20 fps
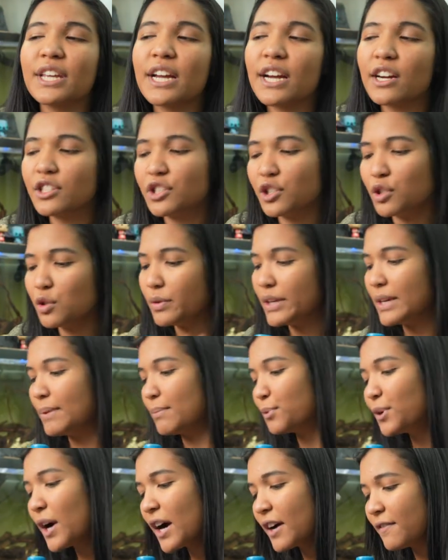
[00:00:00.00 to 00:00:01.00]
there to eat
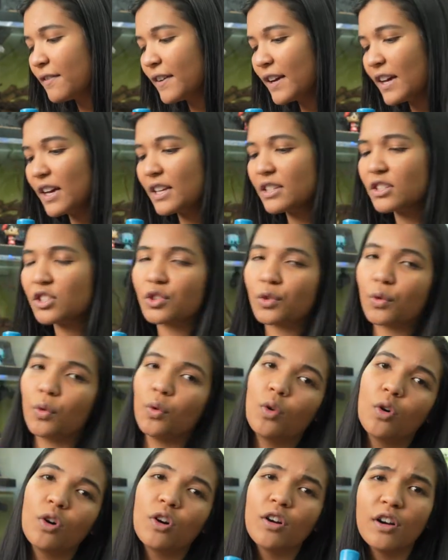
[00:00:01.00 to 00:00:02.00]
breakfast
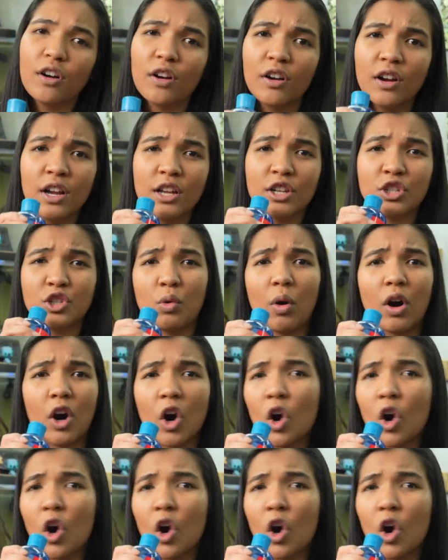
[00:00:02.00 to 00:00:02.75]
or do our